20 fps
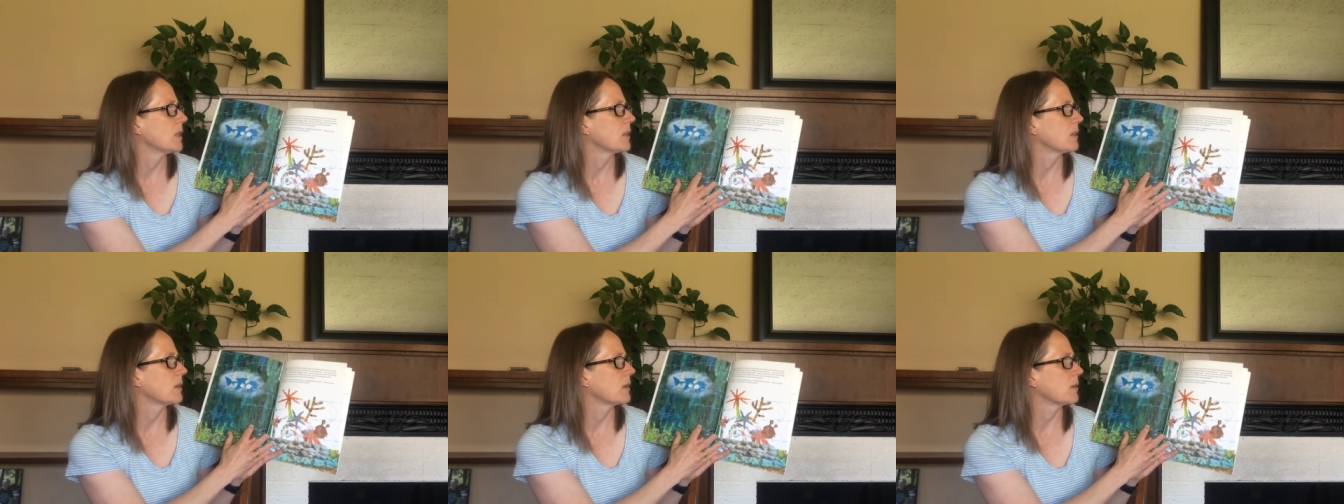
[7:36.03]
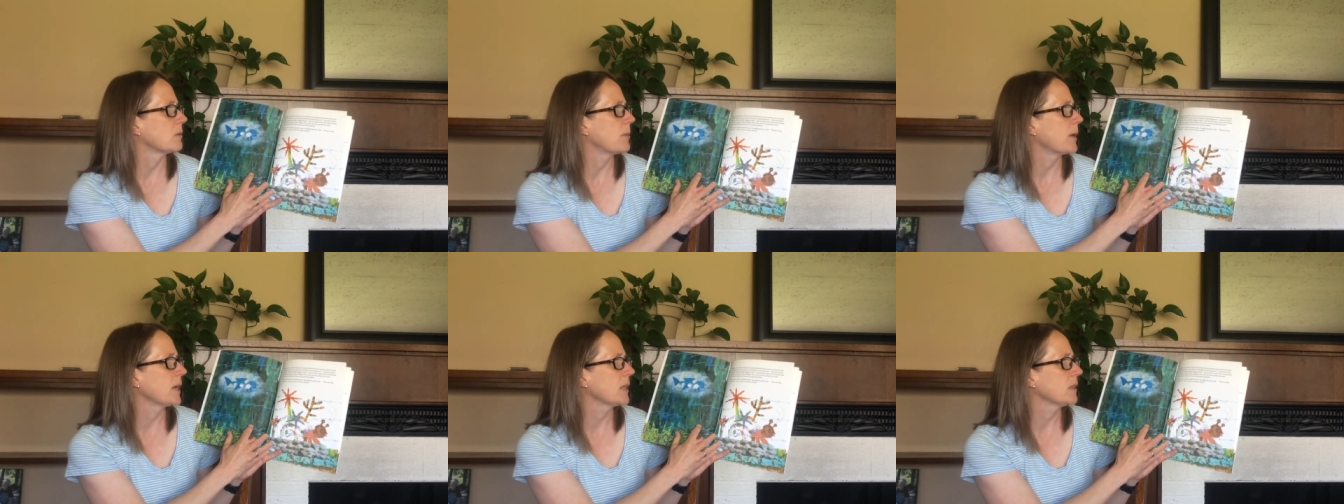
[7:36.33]

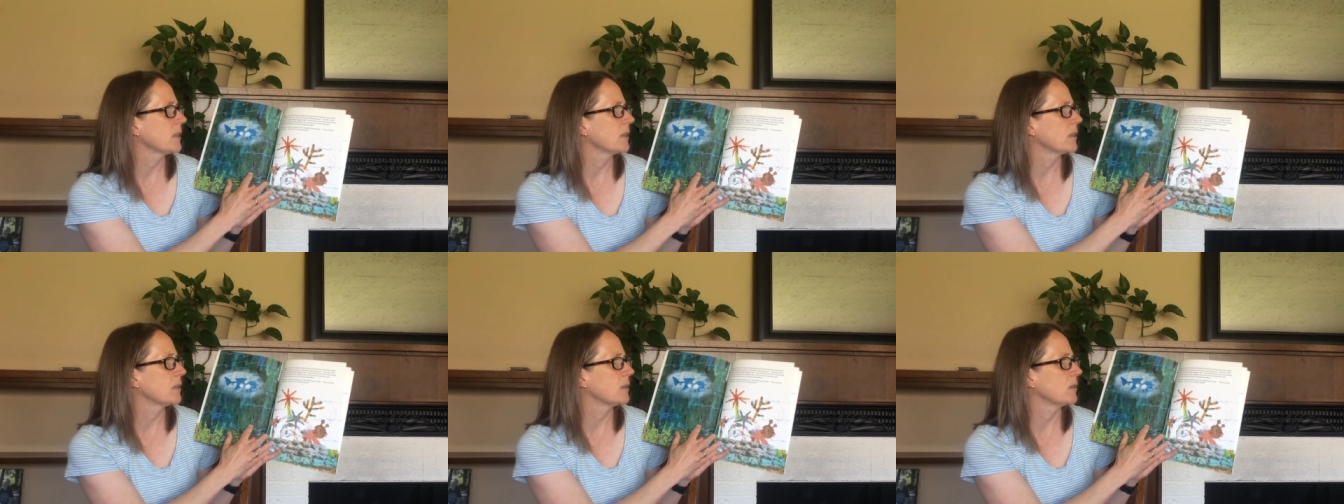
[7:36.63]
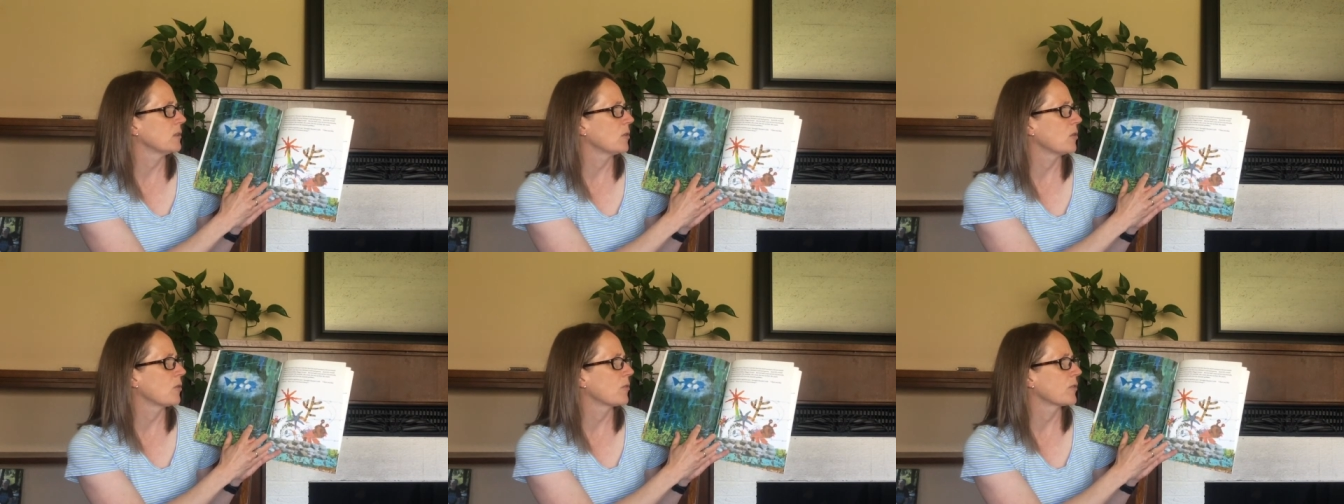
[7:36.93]
Little by
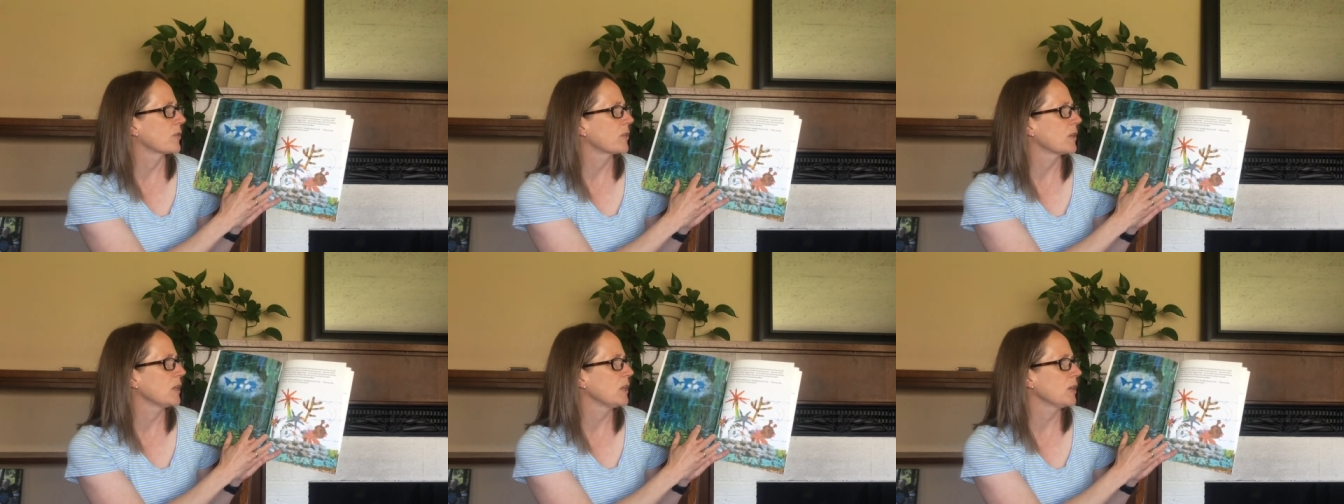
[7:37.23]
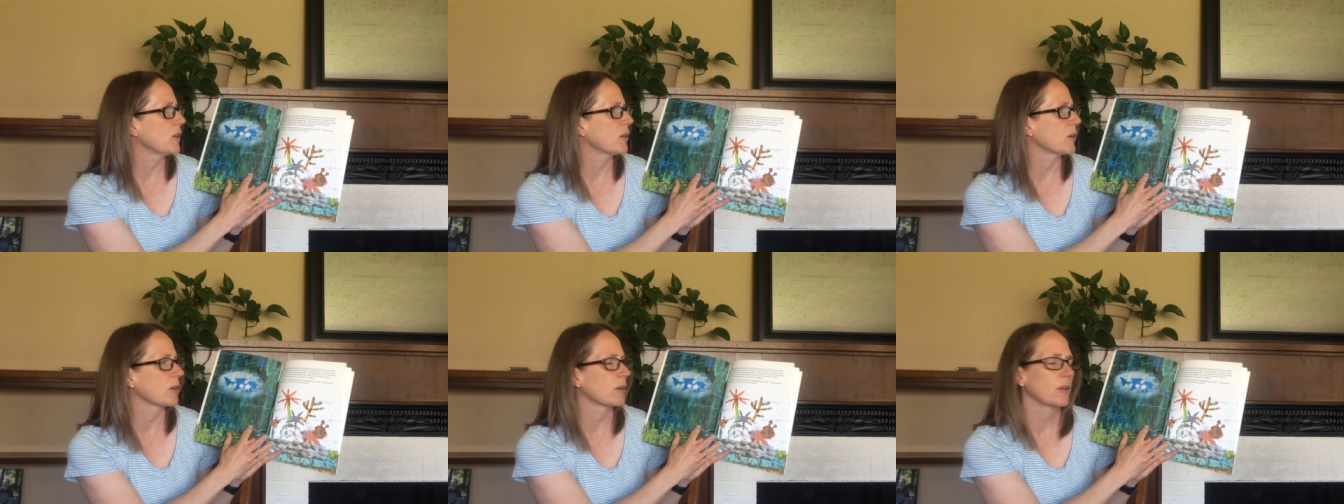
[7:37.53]
little, over the
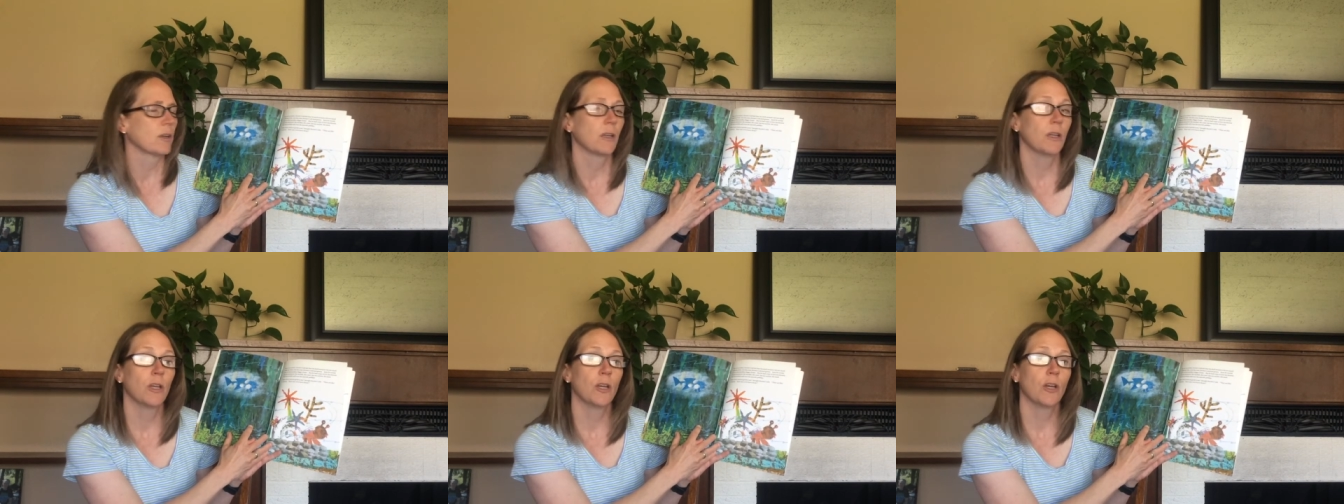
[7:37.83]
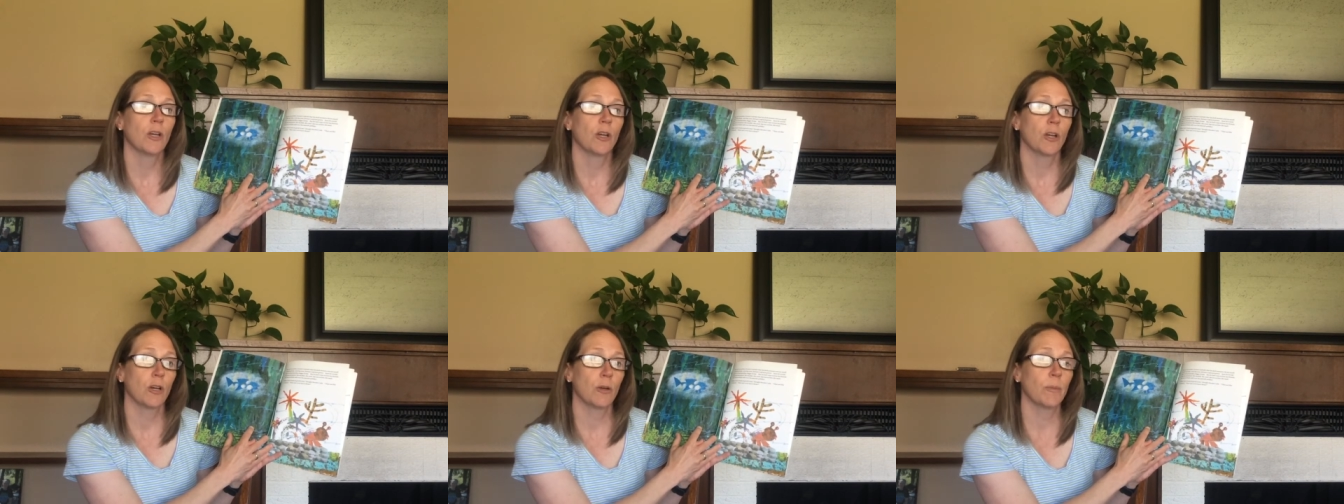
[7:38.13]
year,
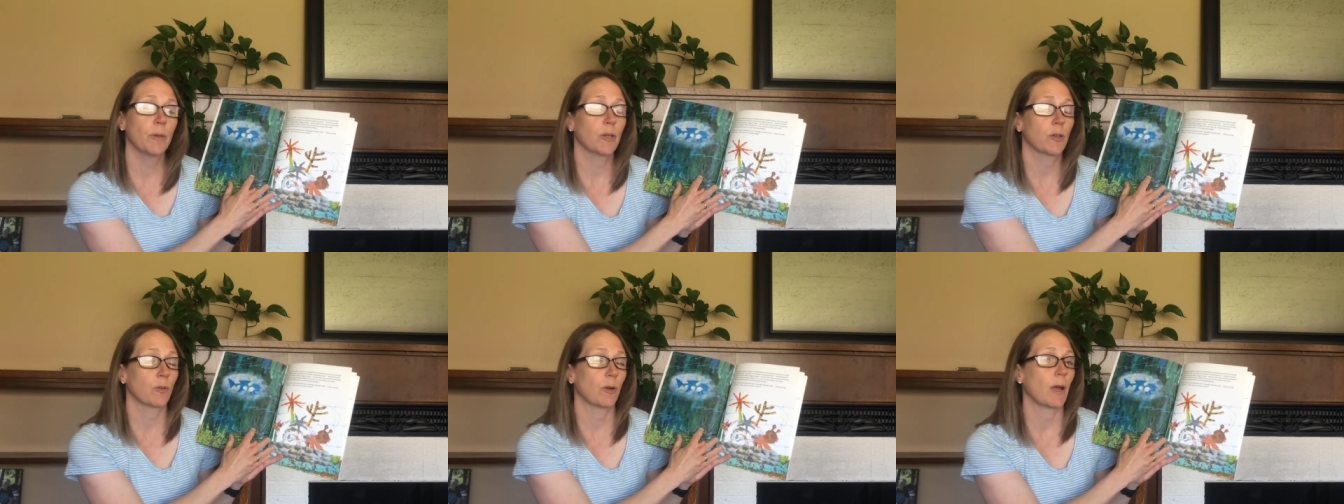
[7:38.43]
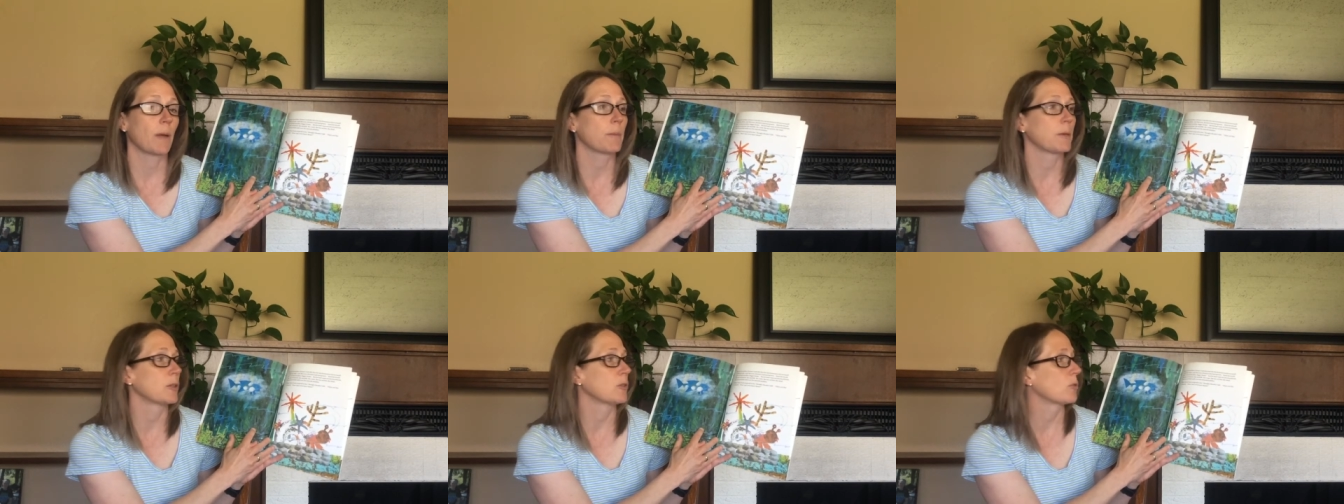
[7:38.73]
Hermit
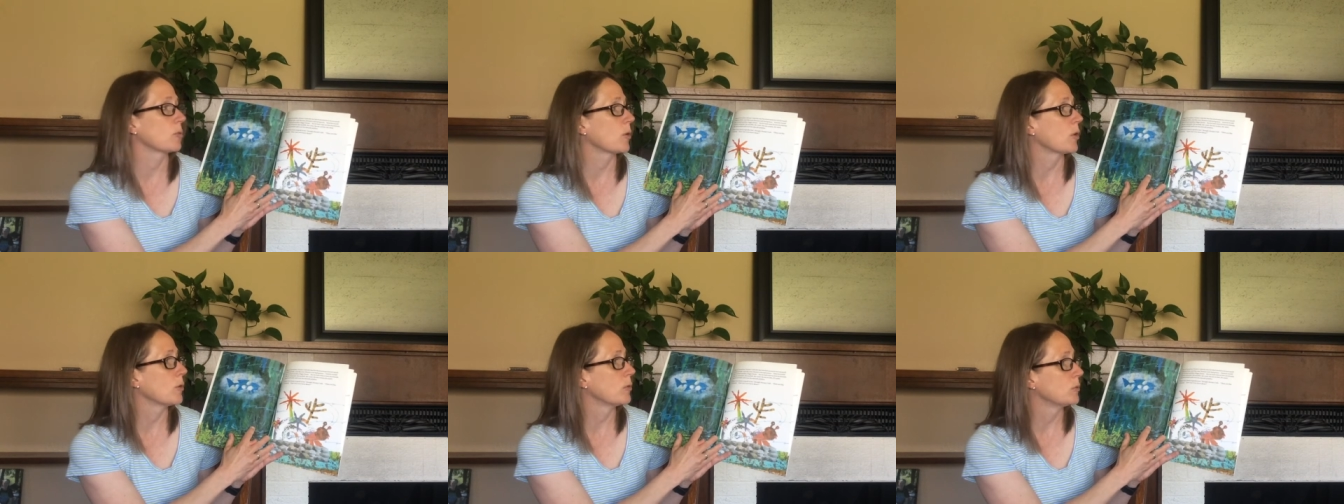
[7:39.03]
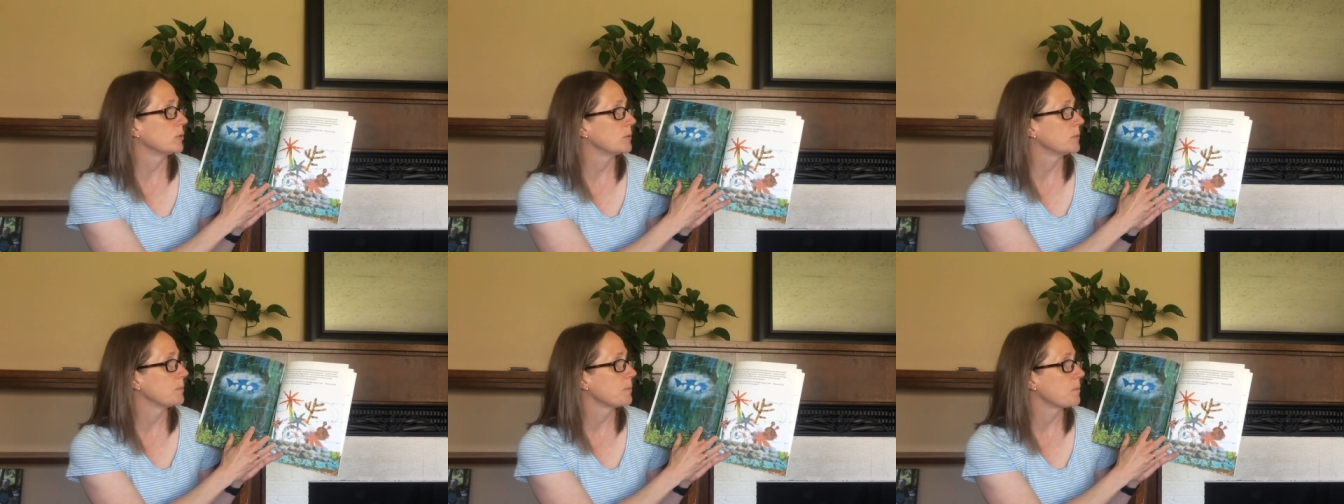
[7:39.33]
Crab had
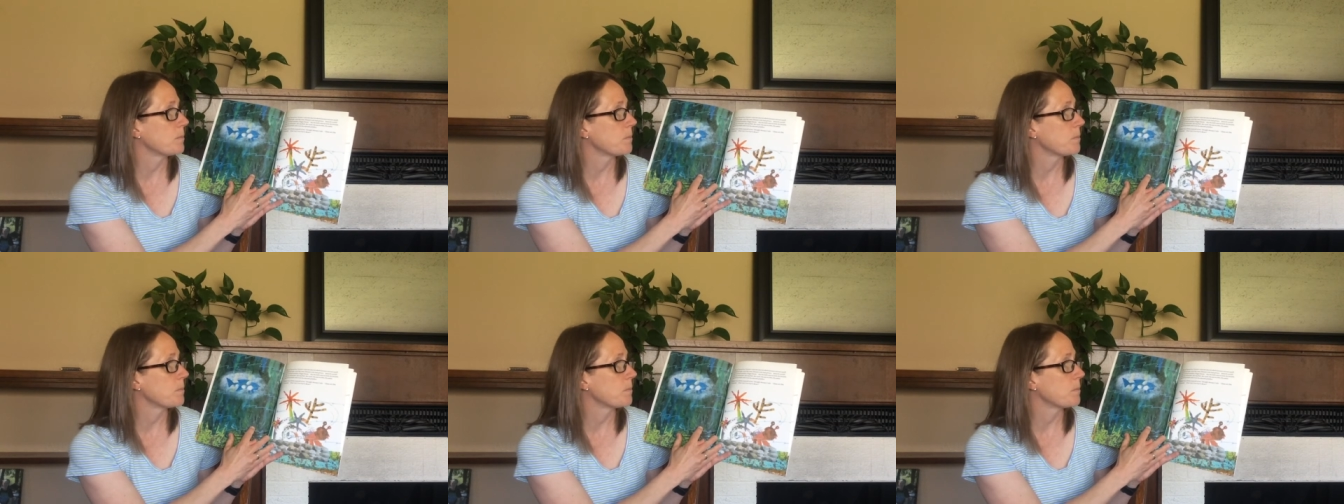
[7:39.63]
grown.